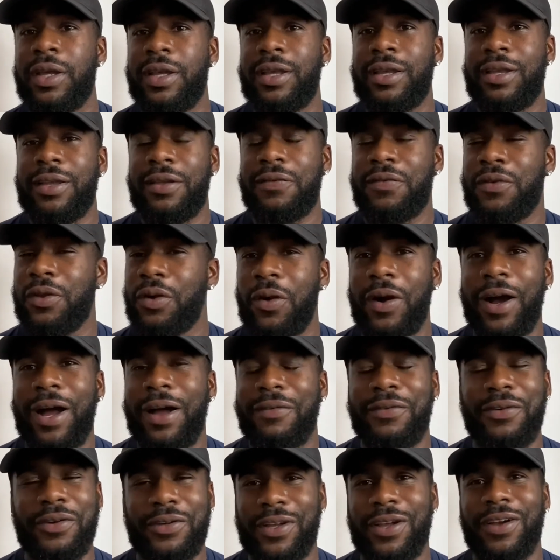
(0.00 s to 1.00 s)
if you don't
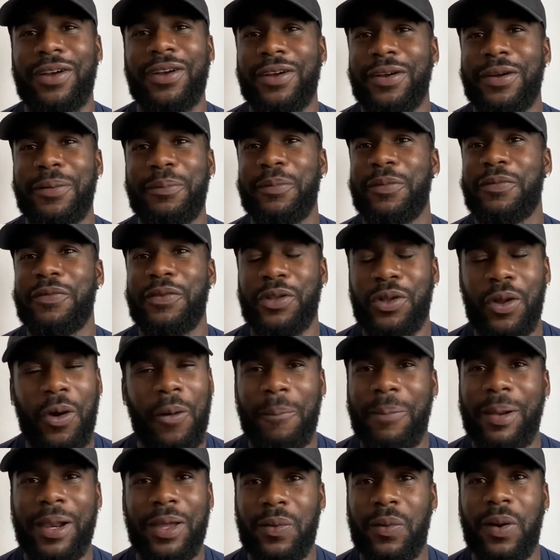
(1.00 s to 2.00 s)
have if you don't
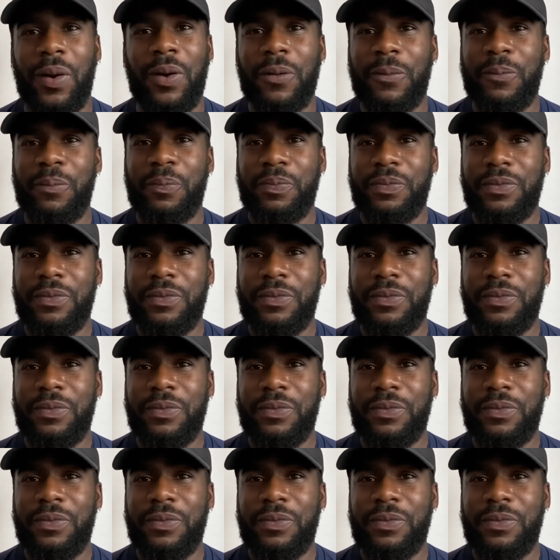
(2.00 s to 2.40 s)
play well.